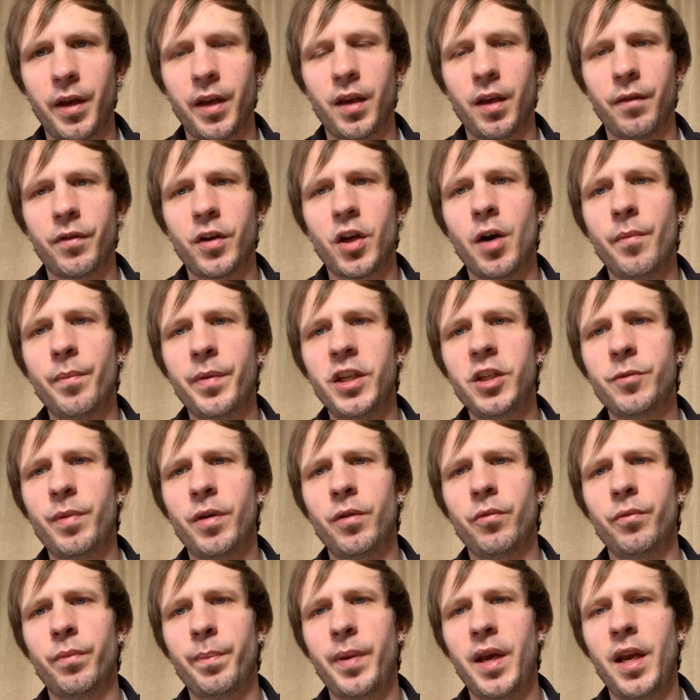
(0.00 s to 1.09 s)
Like if a company's
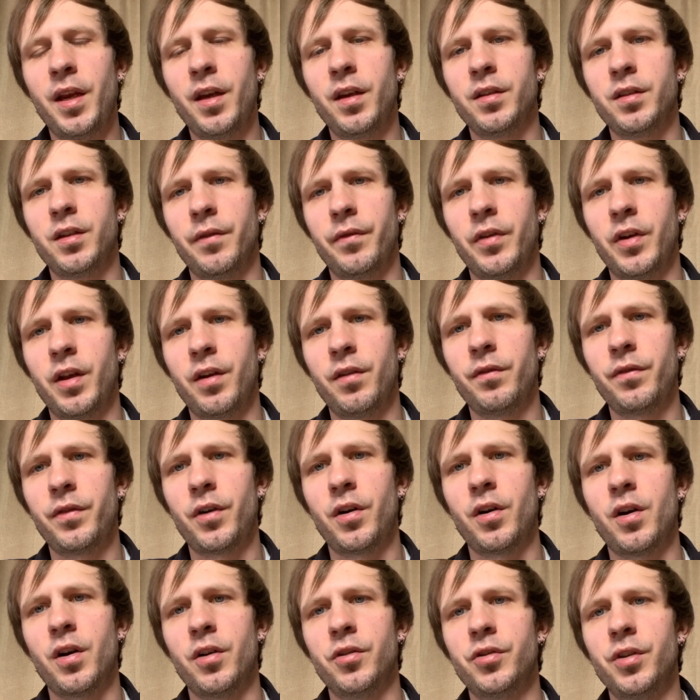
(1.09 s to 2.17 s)
been paying a dividend for
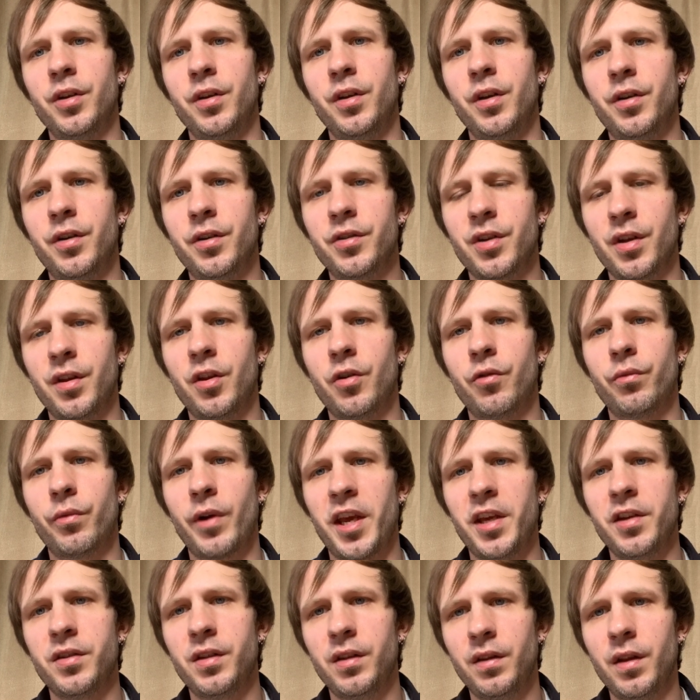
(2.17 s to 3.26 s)
100 years and they're
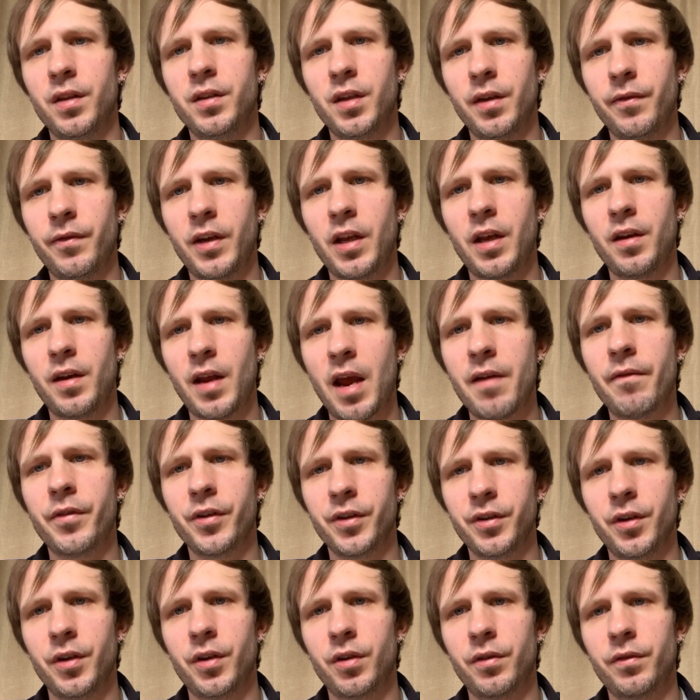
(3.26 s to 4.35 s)
raising the dividend every
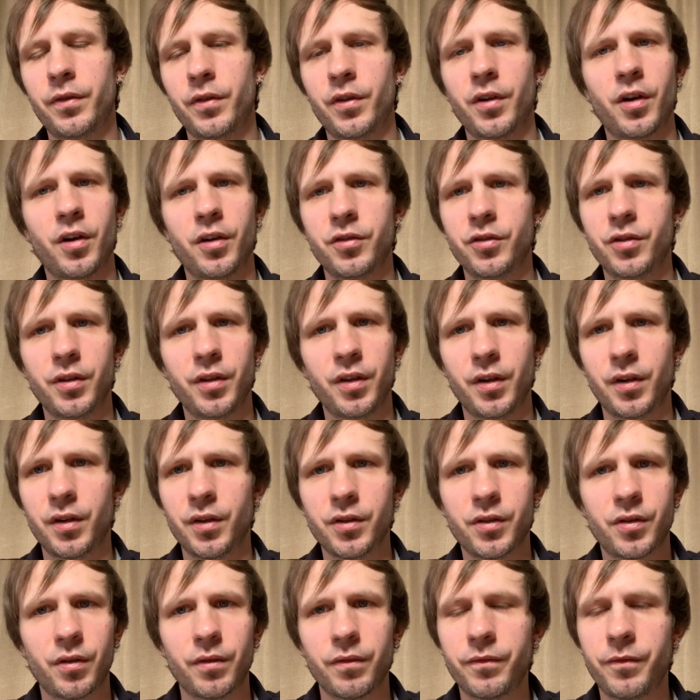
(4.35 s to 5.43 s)
year for 100
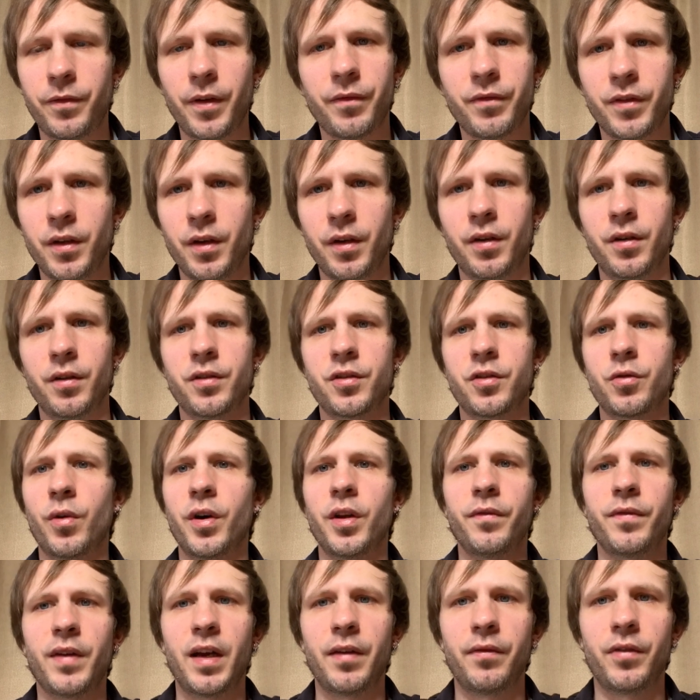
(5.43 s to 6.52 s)
years or 50 years,
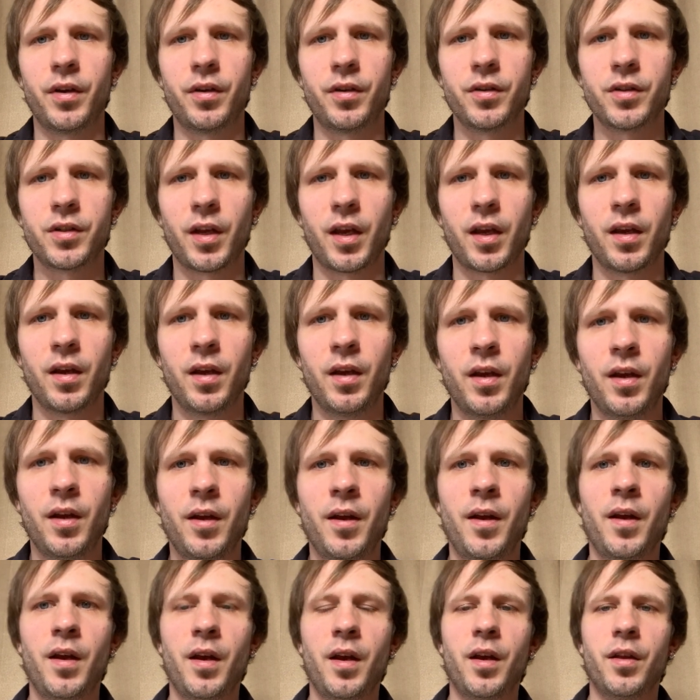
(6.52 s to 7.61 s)
25 years, like
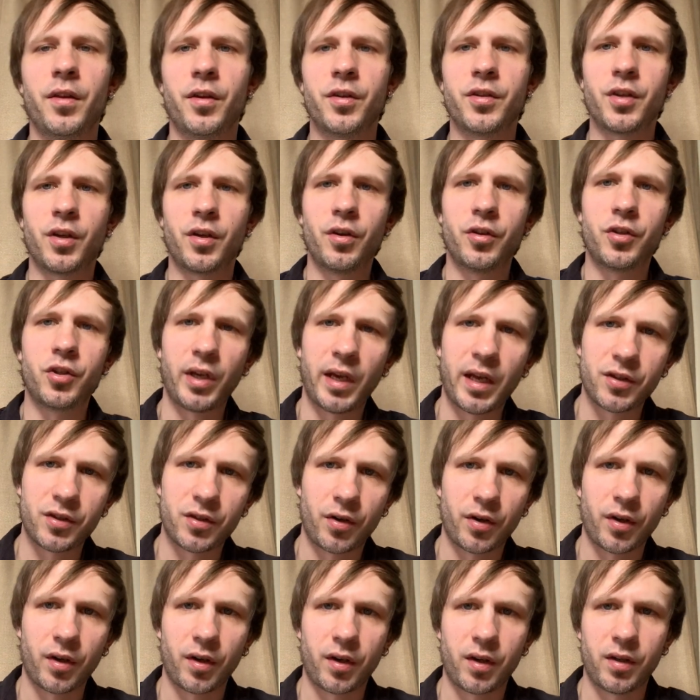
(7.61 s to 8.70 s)
there's a good chance
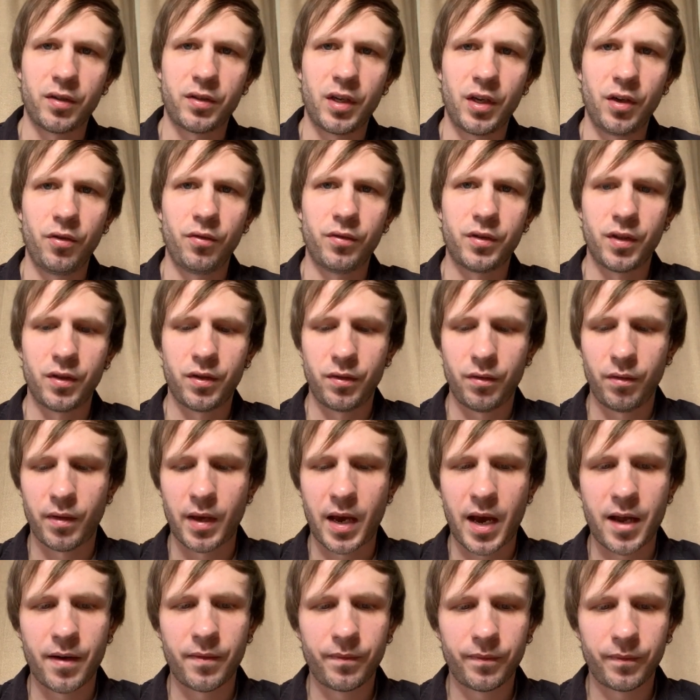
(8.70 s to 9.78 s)
they're going to continue to do
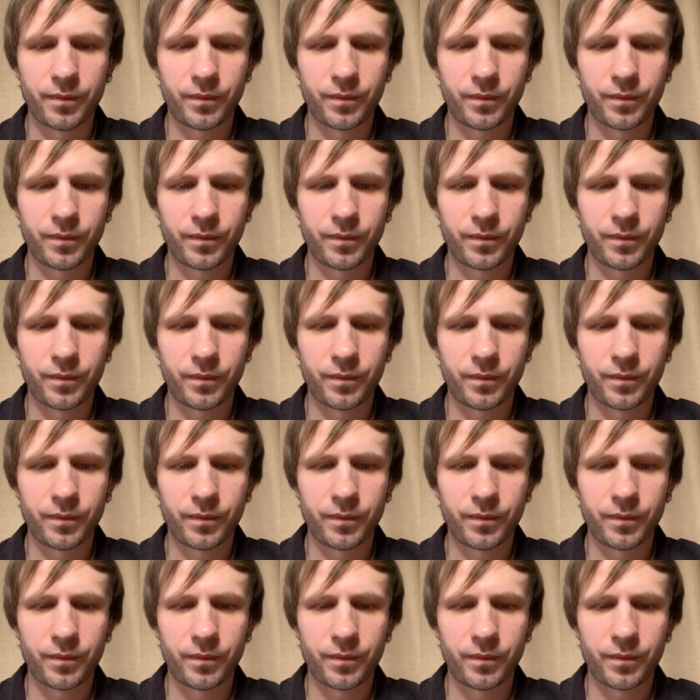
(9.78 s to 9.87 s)
that.